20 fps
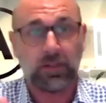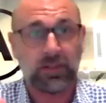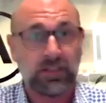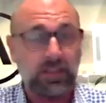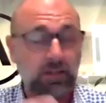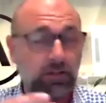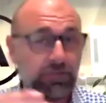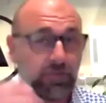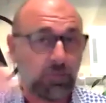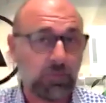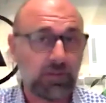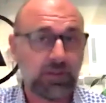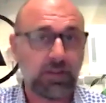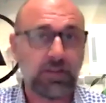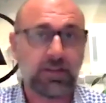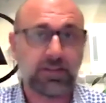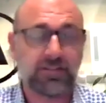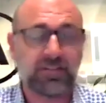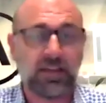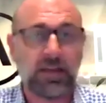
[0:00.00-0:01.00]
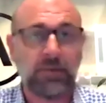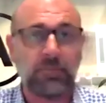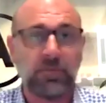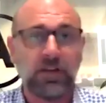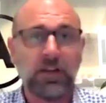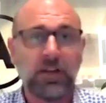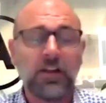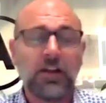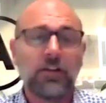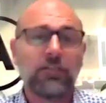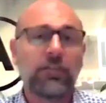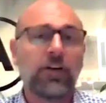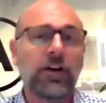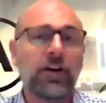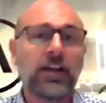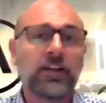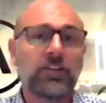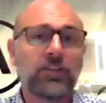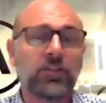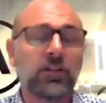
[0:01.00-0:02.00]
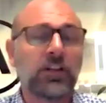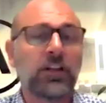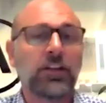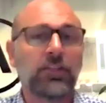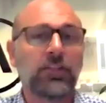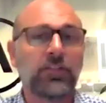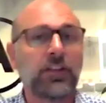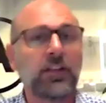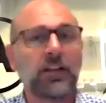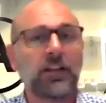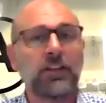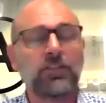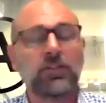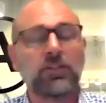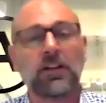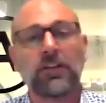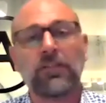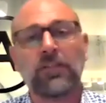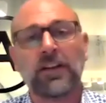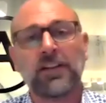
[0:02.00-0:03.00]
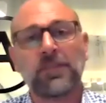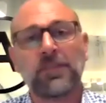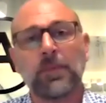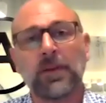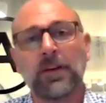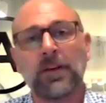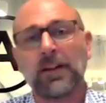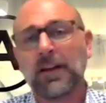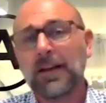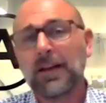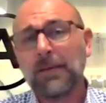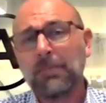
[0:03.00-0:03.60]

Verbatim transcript: quickly, often within the same financial year for the initial investment.